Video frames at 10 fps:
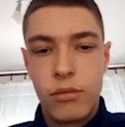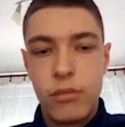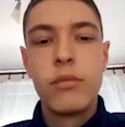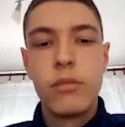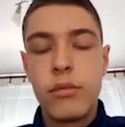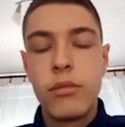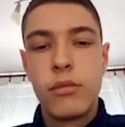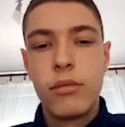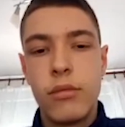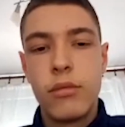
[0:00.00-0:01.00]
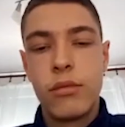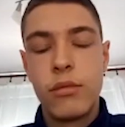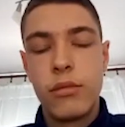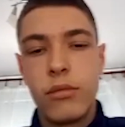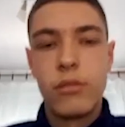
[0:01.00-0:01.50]

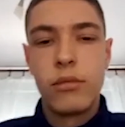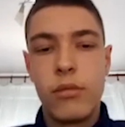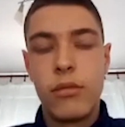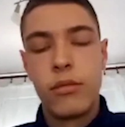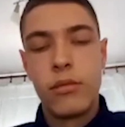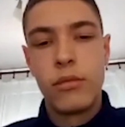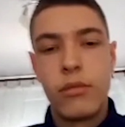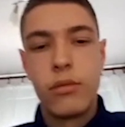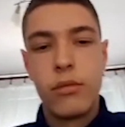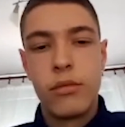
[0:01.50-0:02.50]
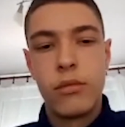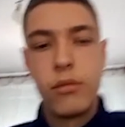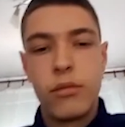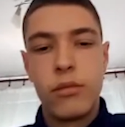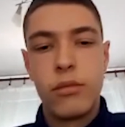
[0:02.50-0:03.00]

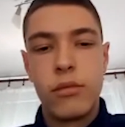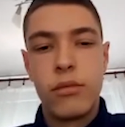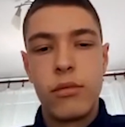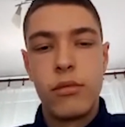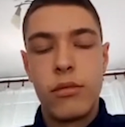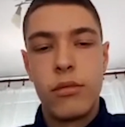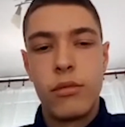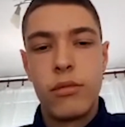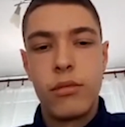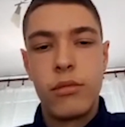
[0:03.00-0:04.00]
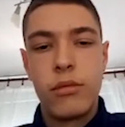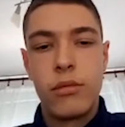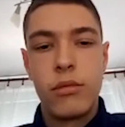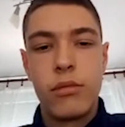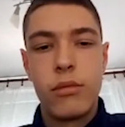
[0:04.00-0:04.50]

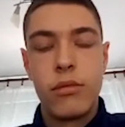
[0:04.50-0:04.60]
(silent)